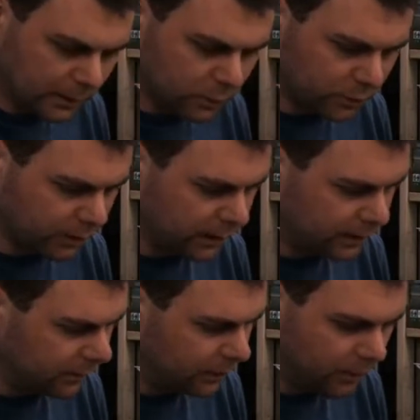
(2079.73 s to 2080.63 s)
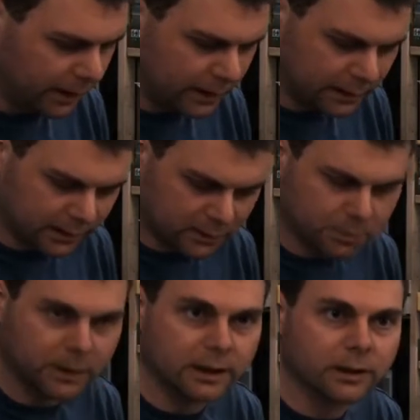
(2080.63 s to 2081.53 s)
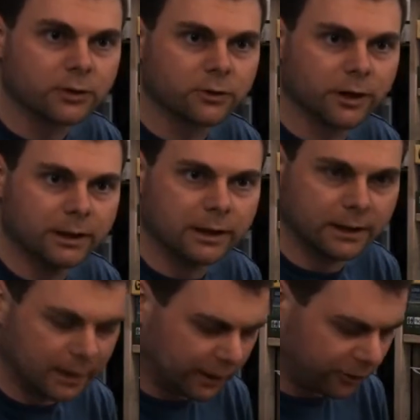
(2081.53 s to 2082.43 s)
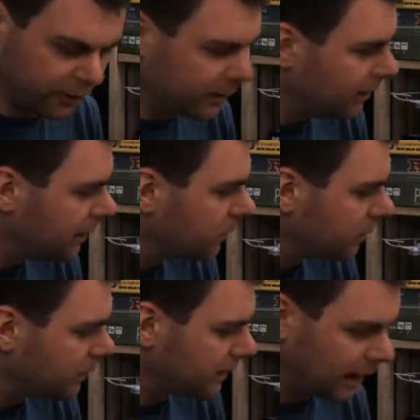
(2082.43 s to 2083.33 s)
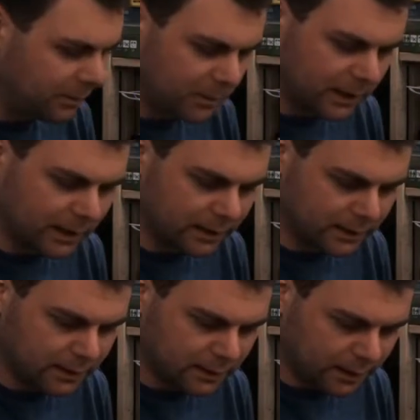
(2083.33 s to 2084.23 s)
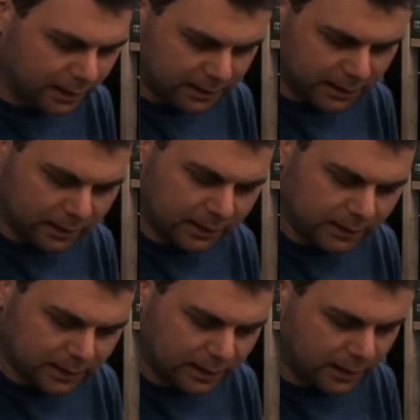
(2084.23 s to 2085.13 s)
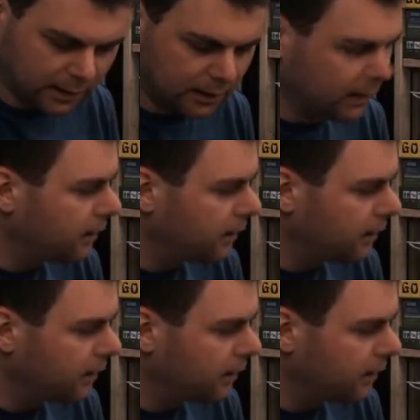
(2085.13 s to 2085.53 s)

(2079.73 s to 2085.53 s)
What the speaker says: And this one's relatively quiet because it's being constrained in its action. This one is not because it's hitting this key.